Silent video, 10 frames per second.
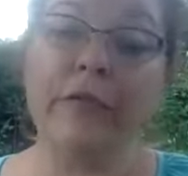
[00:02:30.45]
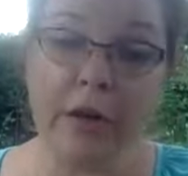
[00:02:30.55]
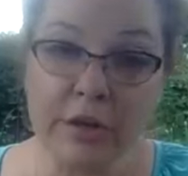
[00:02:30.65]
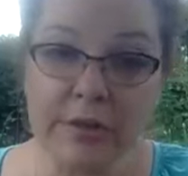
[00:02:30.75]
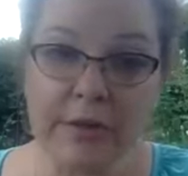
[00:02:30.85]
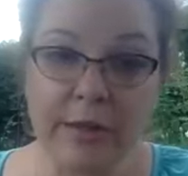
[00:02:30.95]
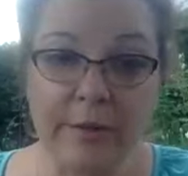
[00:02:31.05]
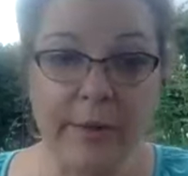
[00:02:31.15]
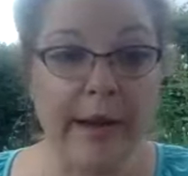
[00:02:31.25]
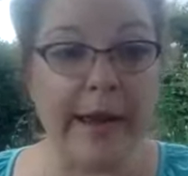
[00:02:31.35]
first
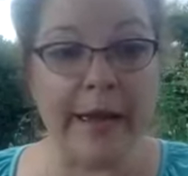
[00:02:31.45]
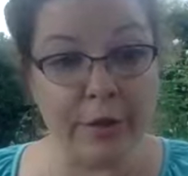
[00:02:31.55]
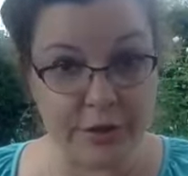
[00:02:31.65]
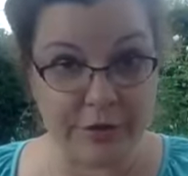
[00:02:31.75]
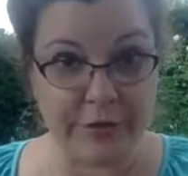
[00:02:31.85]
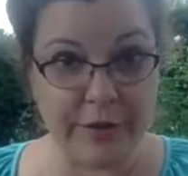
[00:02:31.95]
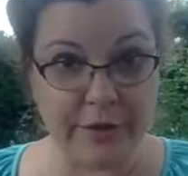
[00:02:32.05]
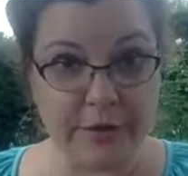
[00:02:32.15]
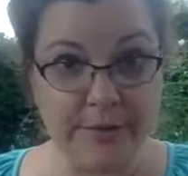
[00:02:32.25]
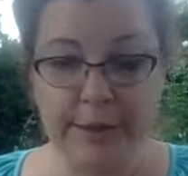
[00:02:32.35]
in my energy field.